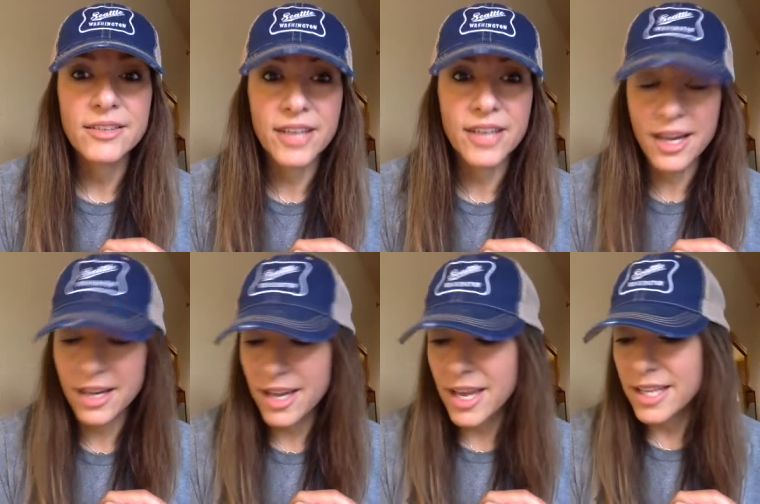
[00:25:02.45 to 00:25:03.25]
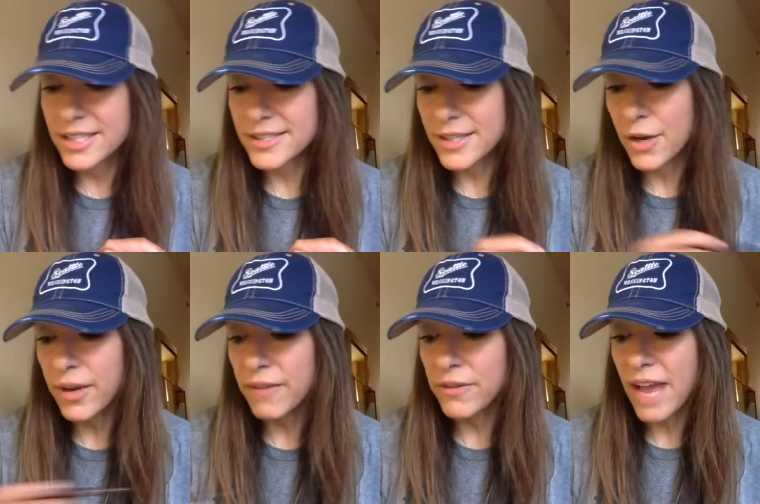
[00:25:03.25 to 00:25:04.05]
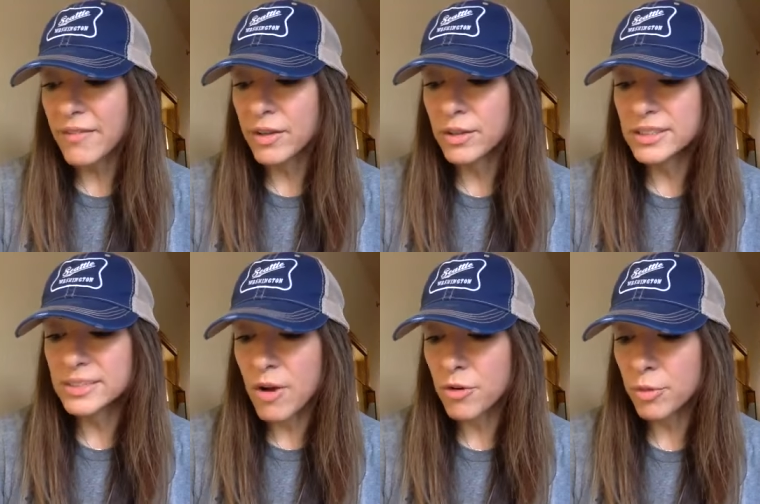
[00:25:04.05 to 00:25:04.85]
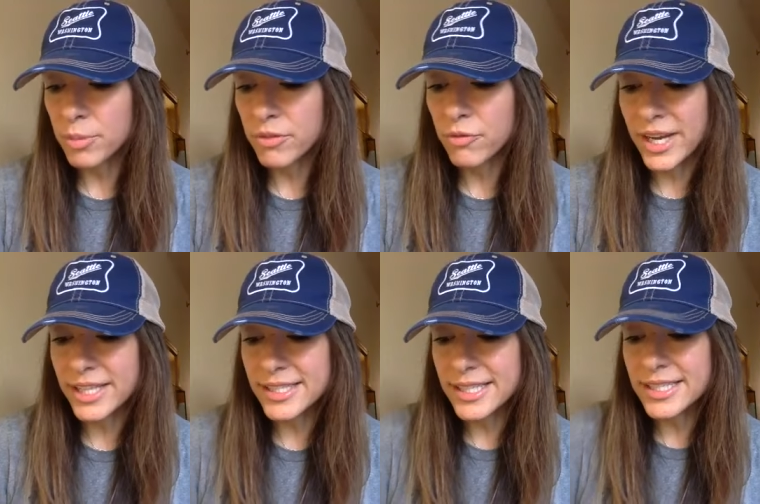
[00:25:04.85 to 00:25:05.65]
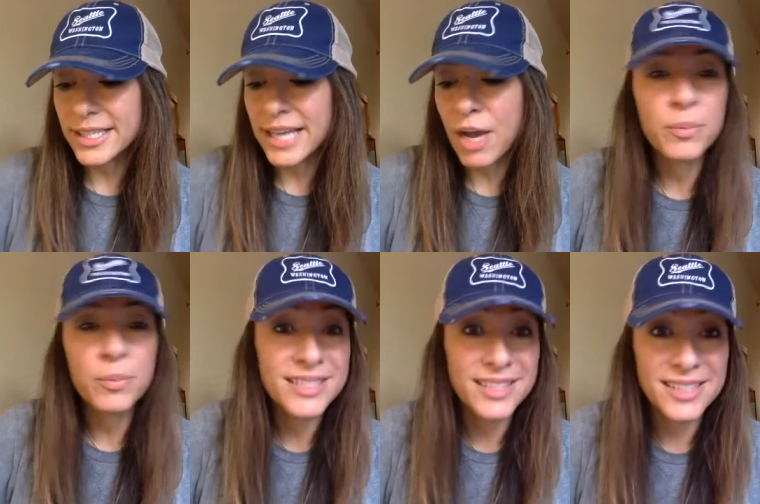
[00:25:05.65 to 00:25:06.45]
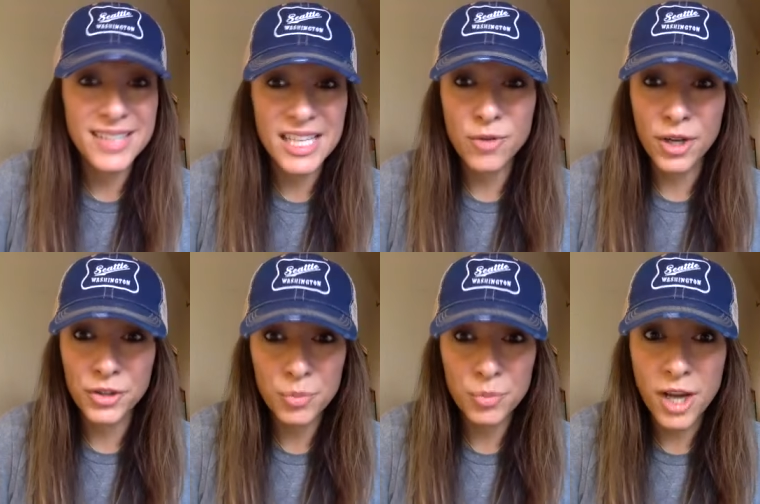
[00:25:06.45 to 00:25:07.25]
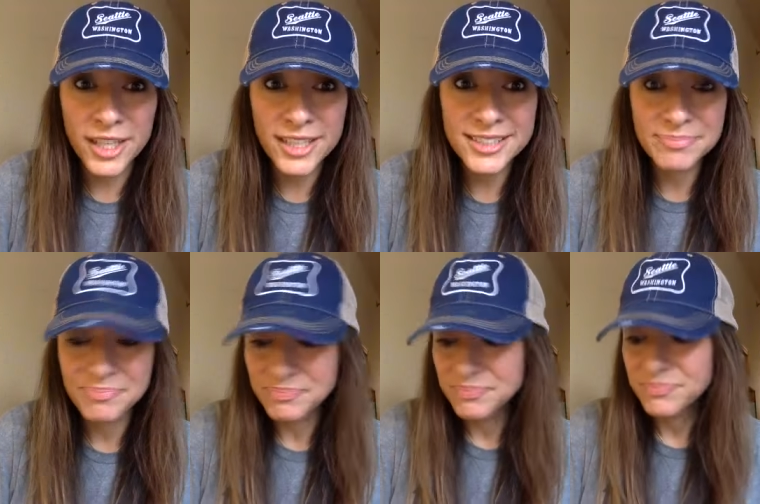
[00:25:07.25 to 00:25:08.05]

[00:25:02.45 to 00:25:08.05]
okay so if you have a small group of friends it's going to help you be successful on your products